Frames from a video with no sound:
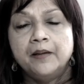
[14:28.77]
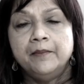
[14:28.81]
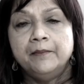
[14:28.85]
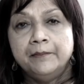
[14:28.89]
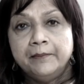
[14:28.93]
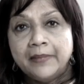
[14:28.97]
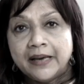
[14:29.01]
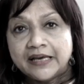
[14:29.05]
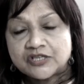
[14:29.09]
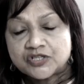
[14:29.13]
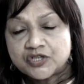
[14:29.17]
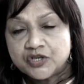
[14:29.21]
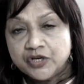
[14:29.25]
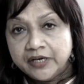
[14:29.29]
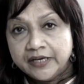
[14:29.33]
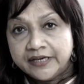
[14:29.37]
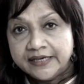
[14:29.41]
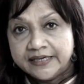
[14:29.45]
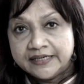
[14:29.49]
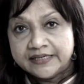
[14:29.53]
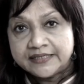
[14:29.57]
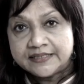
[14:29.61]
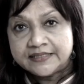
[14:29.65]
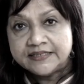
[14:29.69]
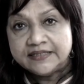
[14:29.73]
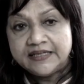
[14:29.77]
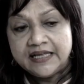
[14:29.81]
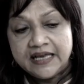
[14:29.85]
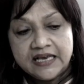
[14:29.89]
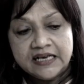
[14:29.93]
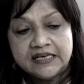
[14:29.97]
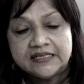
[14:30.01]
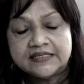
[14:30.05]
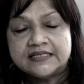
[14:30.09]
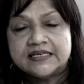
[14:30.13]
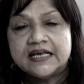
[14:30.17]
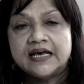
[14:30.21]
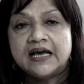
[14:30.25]
Masculinity,
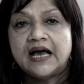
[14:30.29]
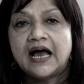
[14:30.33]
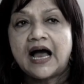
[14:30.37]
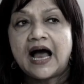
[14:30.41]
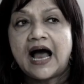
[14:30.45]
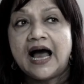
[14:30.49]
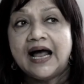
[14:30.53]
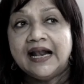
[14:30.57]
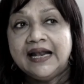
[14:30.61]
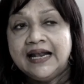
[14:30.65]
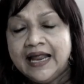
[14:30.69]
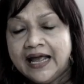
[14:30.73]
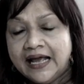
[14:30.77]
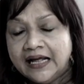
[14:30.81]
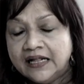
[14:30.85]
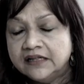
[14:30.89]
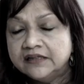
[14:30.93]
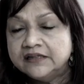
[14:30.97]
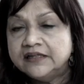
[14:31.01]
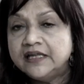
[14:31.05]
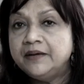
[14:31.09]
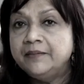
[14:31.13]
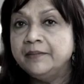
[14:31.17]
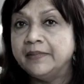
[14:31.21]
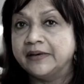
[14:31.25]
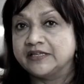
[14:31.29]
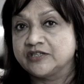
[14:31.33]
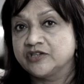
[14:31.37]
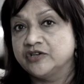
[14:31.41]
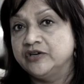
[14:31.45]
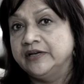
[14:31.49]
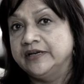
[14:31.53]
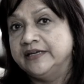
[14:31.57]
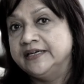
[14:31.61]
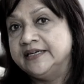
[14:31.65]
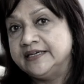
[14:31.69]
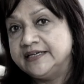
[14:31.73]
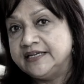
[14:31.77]
these unhealthy
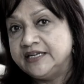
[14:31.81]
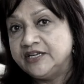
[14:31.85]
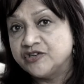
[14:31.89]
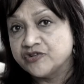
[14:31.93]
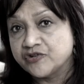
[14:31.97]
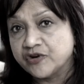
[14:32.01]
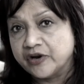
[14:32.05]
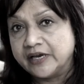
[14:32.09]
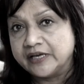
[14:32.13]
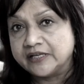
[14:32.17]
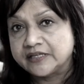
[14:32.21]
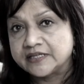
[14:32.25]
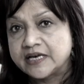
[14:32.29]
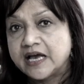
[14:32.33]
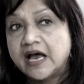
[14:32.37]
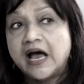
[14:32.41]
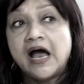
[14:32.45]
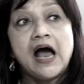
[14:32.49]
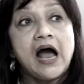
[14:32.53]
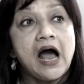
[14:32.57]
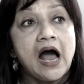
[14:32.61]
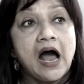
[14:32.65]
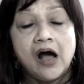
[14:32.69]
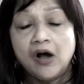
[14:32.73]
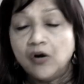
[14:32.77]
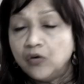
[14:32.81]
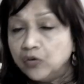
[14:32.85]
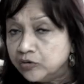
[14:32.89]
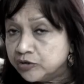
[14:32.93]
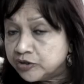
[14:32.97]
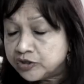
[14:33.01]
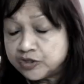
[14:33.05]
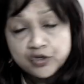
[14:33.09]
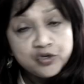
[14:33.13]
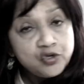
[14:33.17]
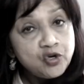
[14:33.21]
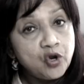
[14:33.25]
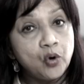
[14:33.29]
masculinity traits are
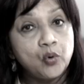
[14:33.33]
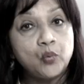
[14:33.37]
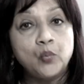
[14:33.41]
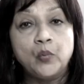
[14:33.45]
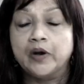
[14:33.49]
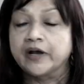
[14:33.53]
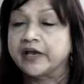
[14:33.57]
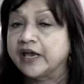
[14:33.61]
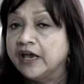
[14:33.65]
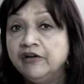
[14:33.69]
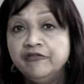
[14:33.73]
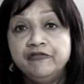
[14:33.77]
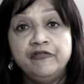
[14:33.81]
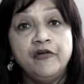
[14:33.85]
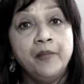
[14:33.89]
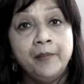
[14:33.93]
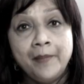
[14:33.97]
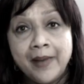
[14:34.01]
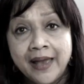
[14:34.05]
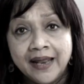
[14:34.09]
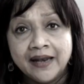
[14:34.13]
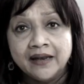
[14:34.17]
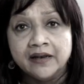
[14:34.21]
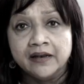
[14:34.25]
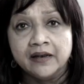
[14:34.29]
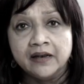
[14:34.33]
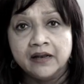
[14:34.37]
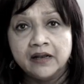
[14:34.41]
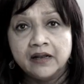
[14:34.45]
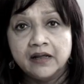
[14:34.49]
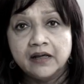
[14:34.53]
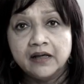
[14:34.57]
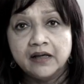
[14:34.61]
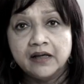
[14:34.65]
also not working for men.